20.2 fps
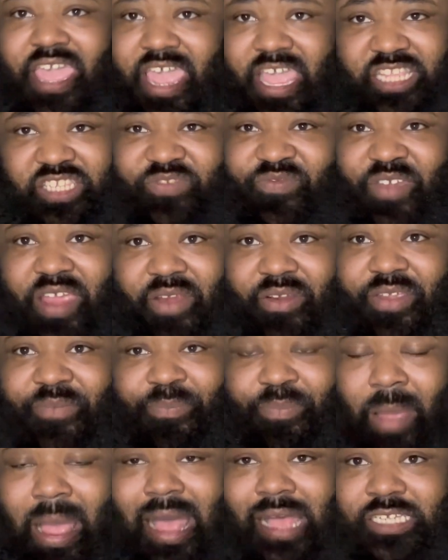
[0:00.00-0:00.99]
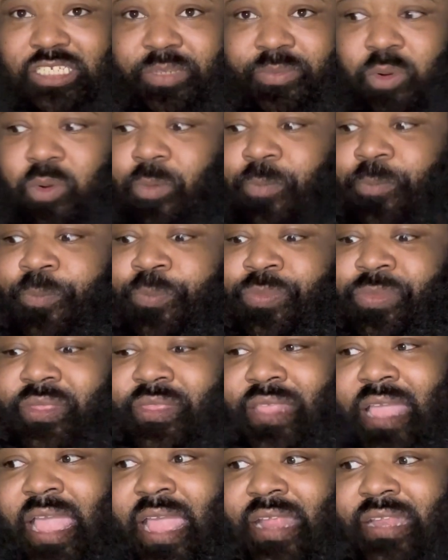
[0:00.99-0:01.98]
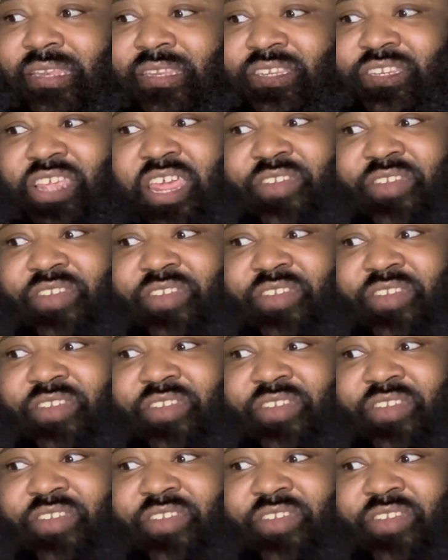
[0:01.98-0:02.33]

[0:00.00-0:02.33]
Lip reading: it's very possible that